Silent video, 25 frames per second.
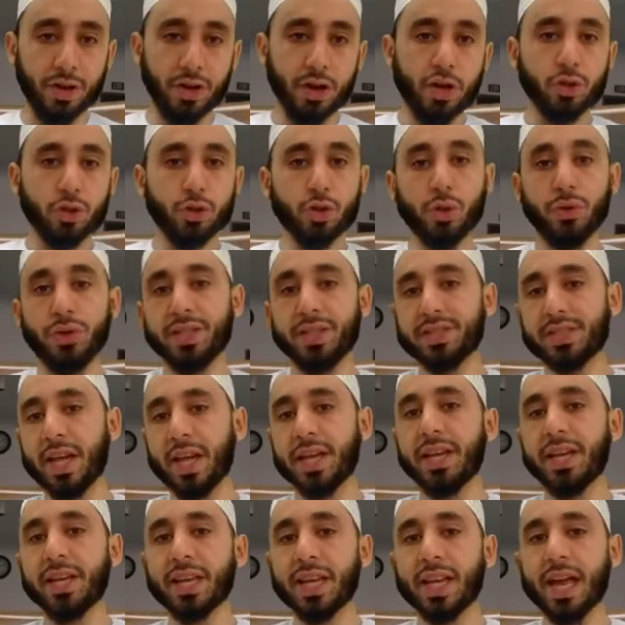So
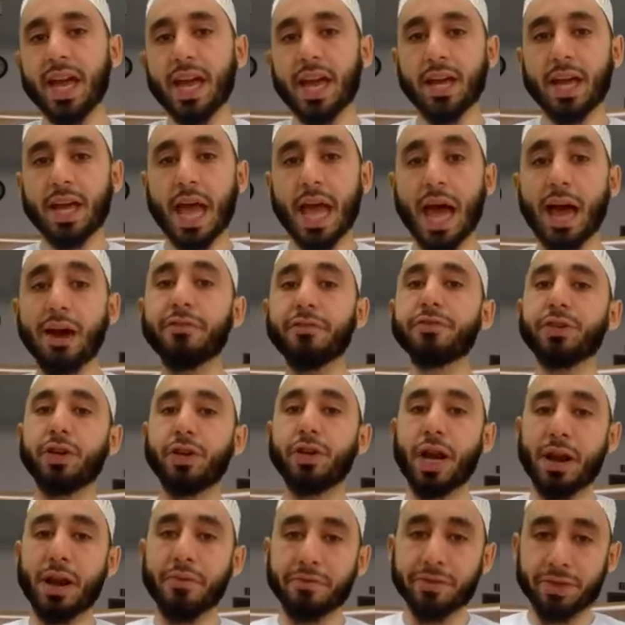reciting it after
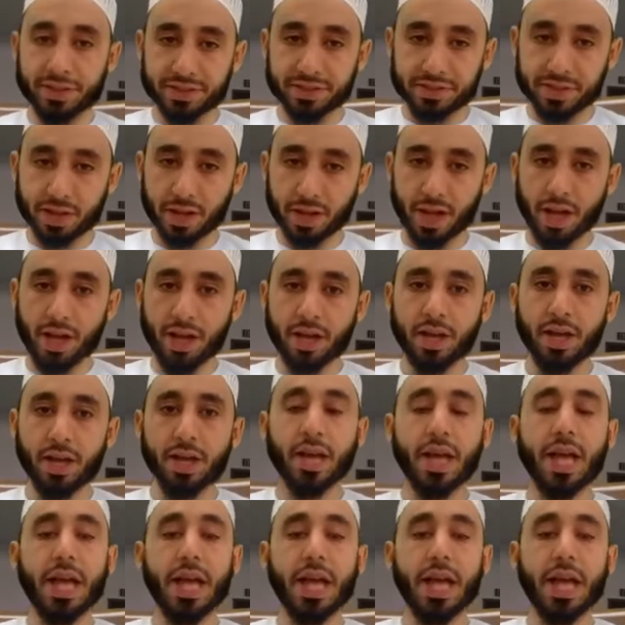every salah,